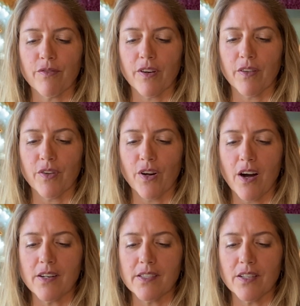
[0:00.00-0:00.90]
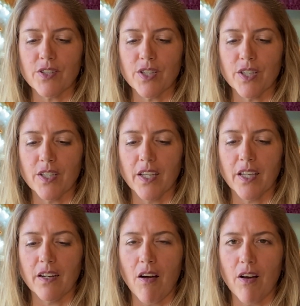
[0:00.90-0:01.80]
front of your heart center
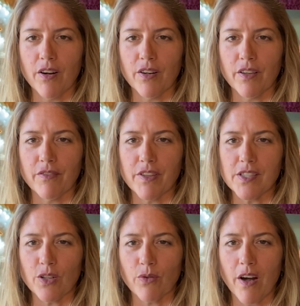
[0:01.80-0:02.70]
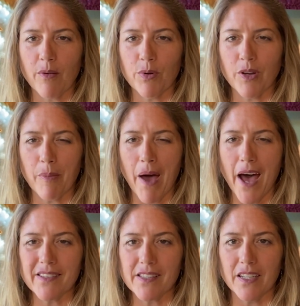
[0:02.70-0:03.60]
in honor of this incredible
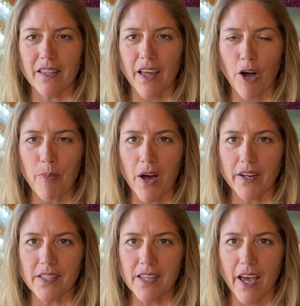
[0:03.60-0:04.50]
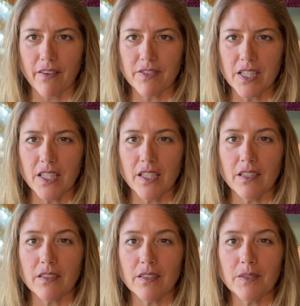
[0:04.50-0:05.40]
capacity that our bodies have to
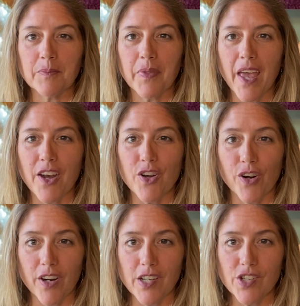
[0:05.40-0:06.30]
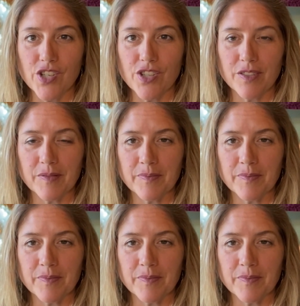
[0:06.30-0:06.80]
heal and nourish.